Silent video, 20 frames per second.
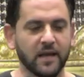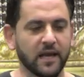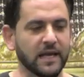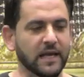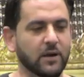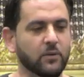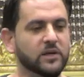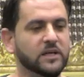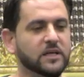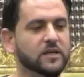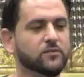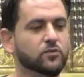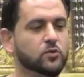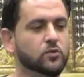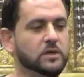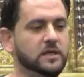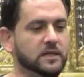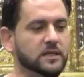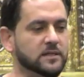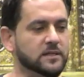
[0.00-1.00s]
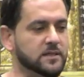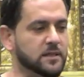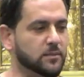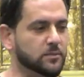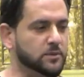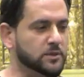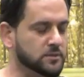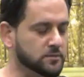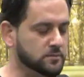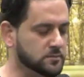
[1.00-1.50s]
And I want to give you a
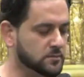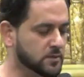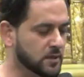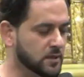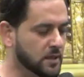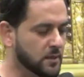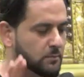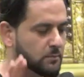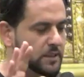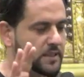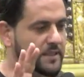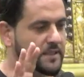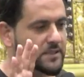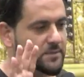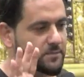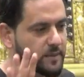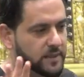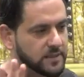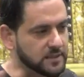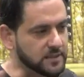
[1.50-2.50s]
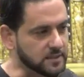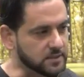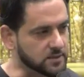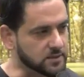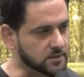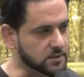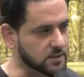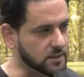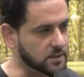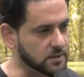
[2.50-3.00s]
concept. Please pay
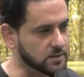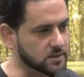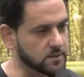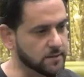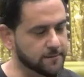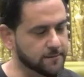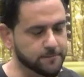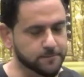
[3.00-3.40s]
attention to this.